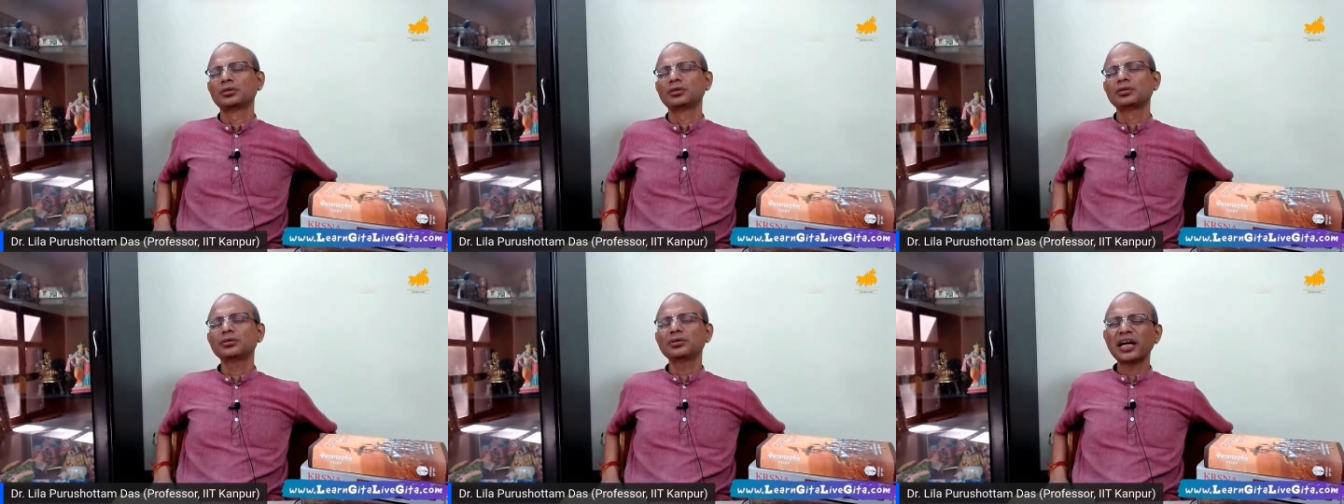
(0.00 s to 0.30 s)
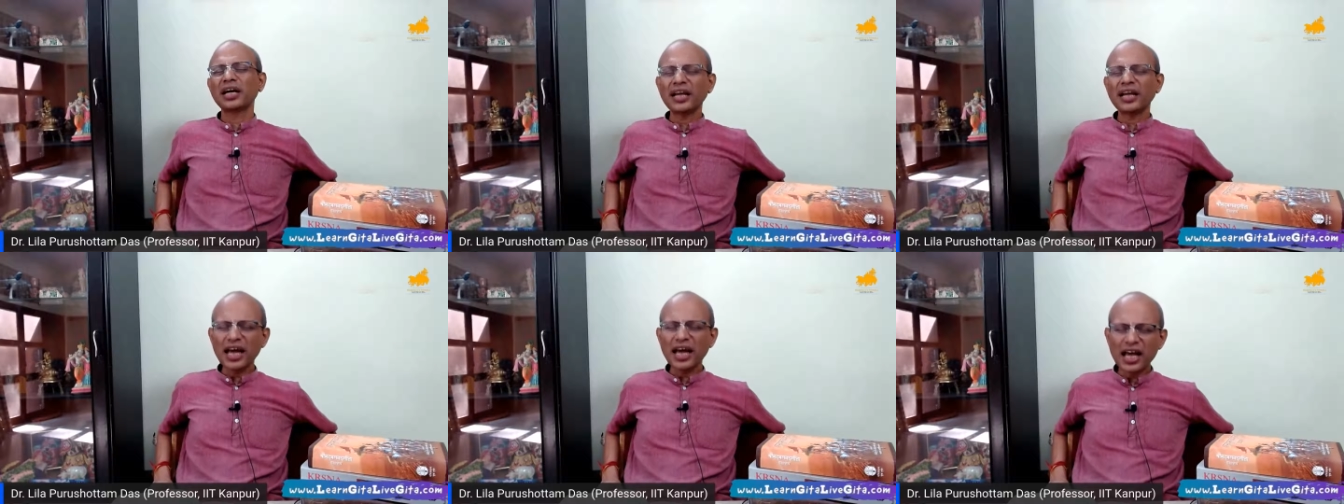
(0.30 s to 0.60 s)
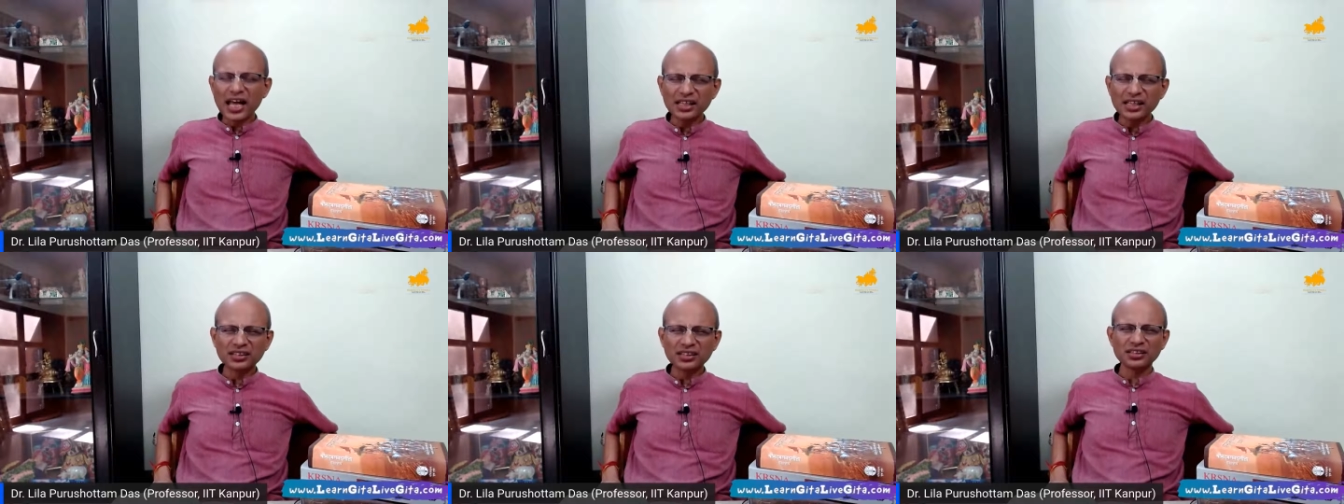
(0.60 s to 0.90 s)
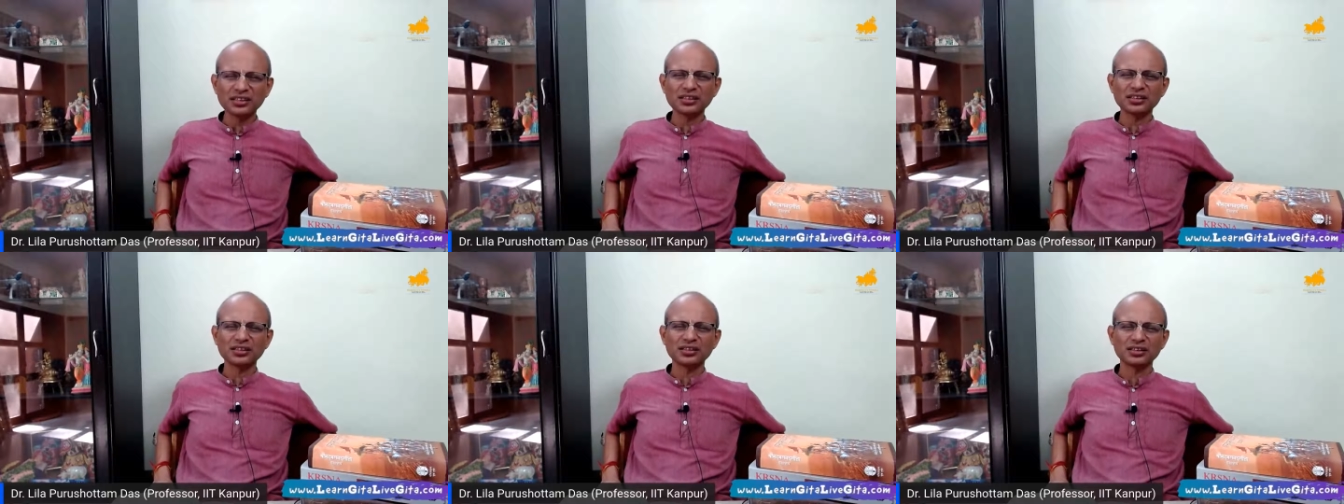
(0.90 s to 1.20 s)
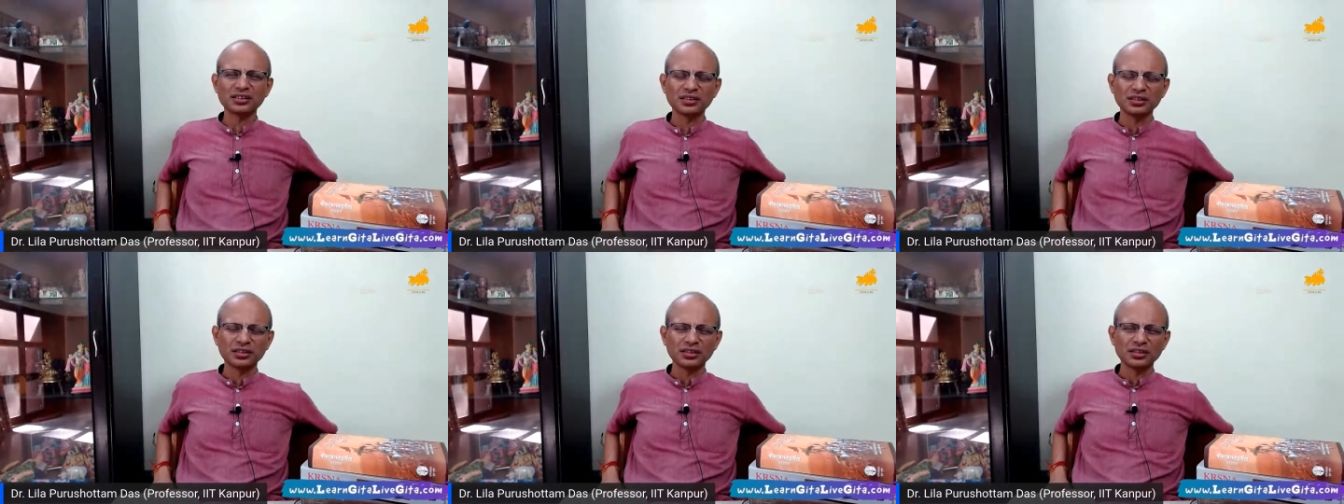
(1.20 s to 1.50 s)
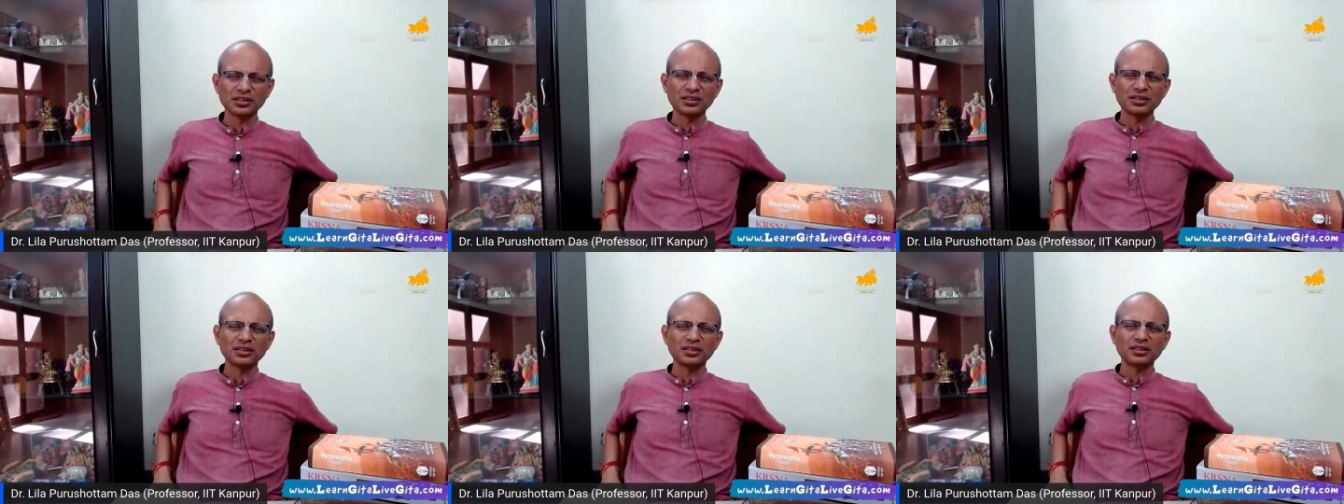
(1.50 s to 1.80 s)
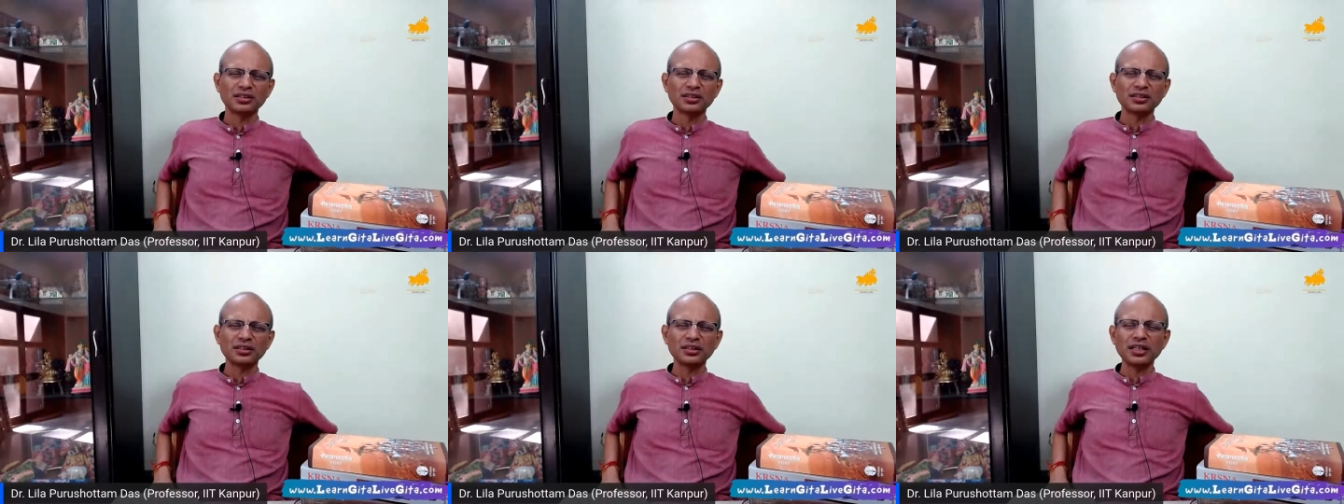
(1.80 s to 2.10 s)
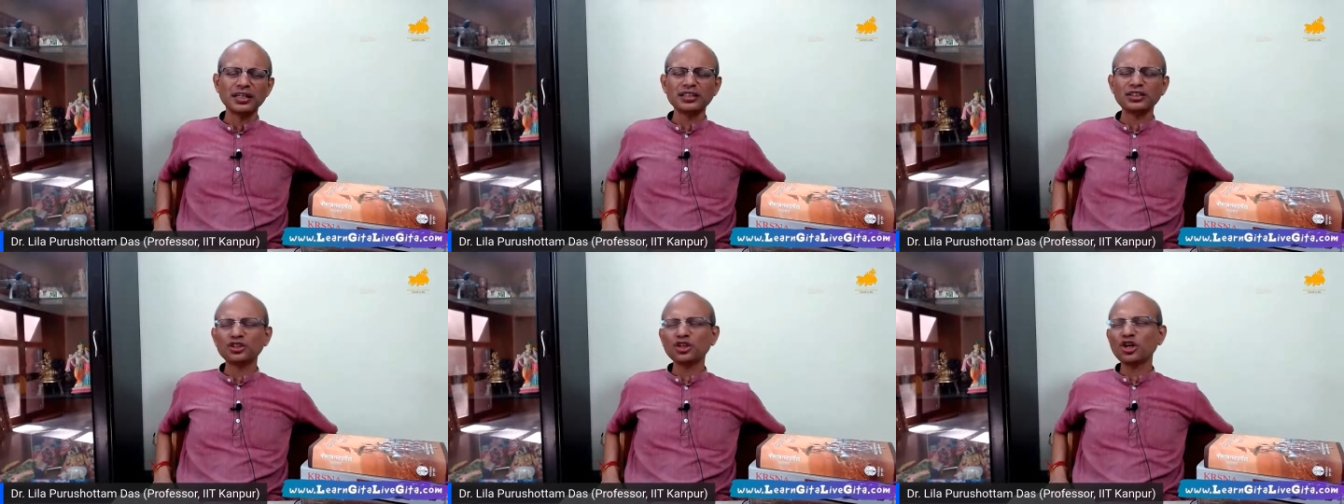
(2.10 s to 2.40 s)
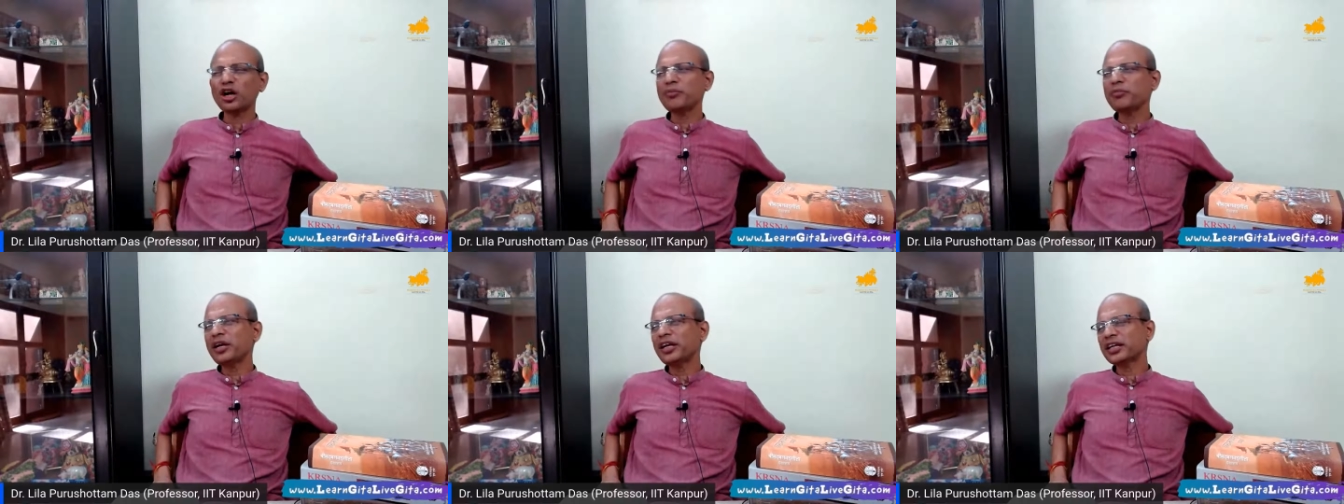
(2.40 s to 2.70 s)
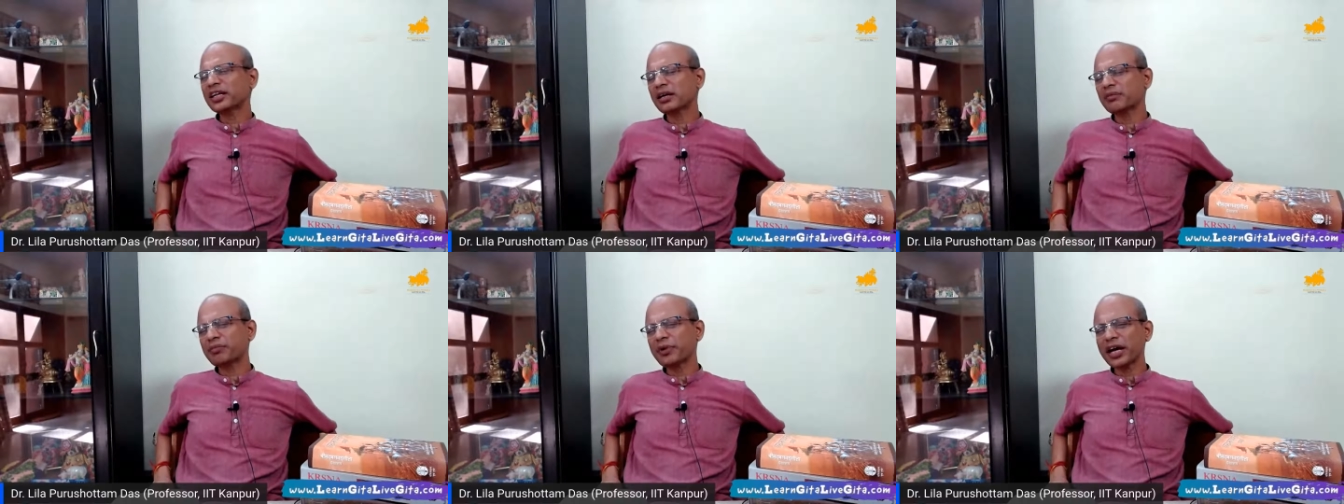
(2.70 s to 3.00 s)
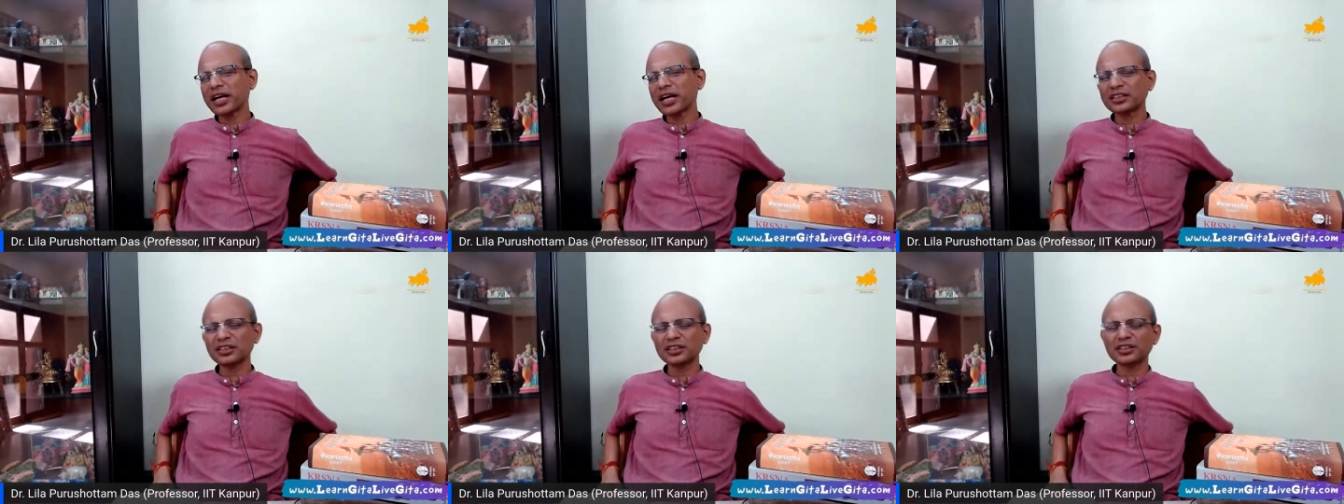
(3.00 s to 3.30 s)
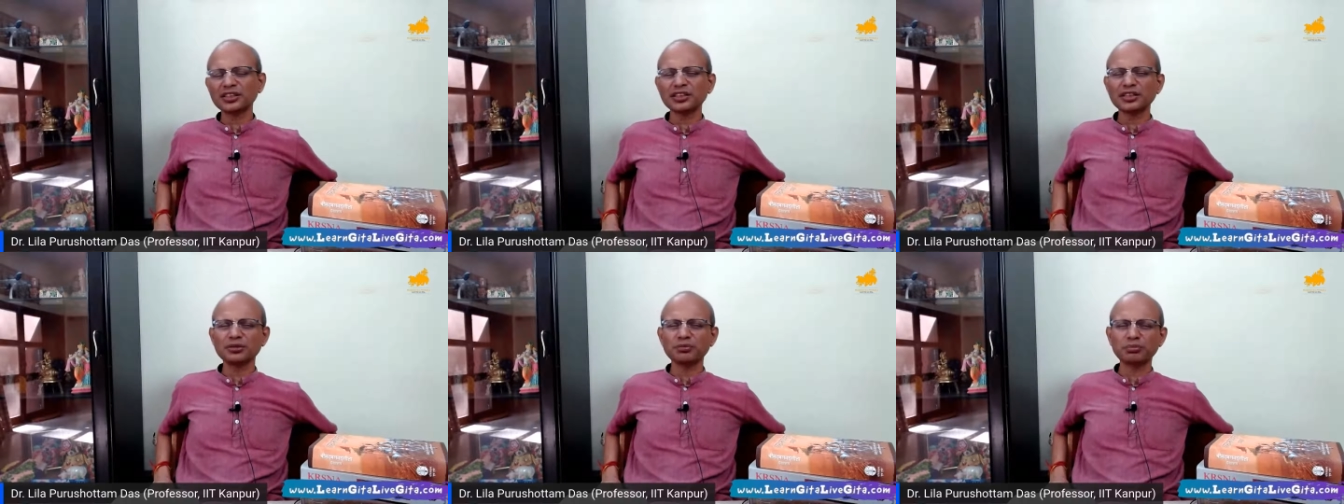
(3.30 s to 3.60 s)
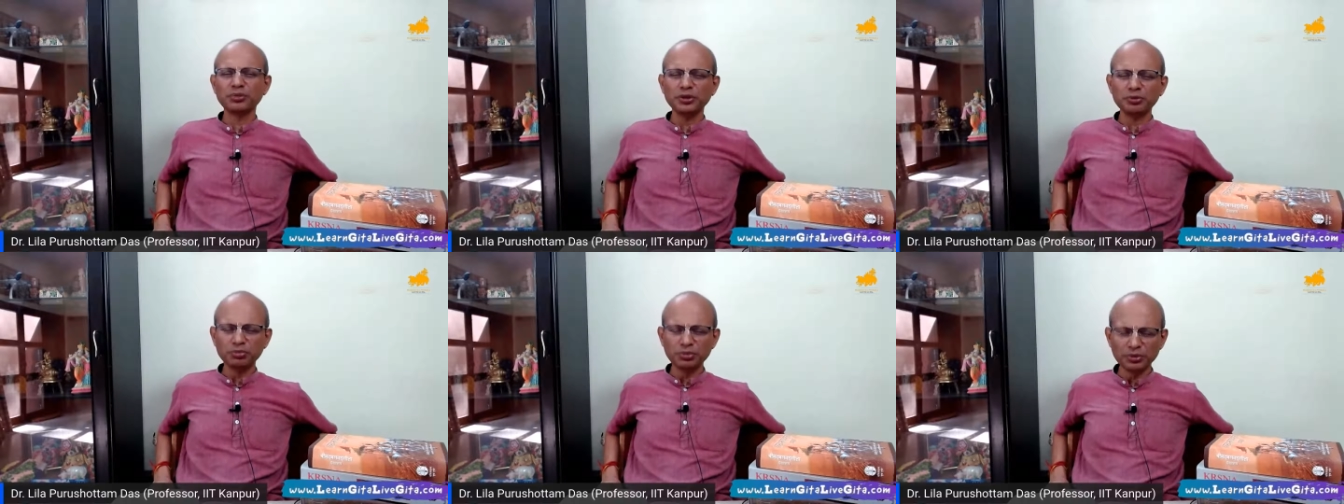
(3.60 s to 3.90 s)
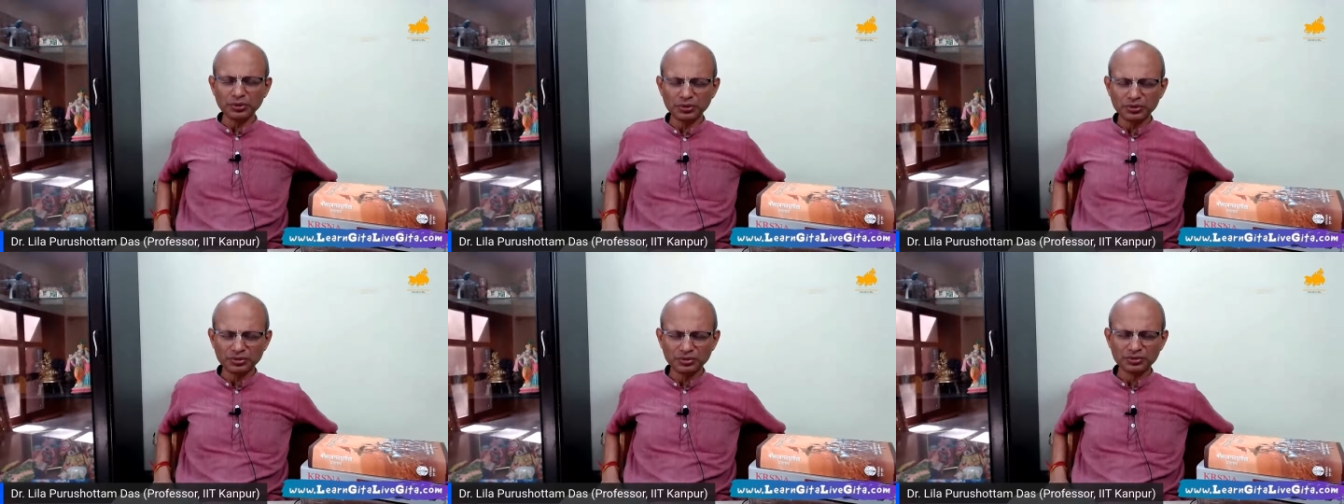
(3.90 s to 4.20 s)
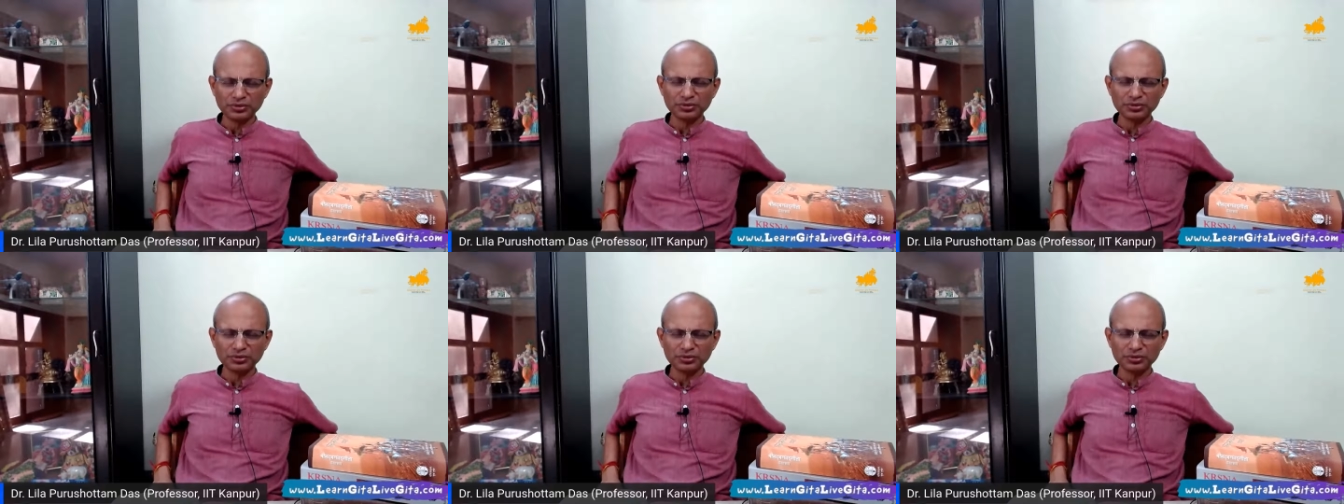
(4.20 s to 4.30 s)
to enhance the enjoyment capacity of people,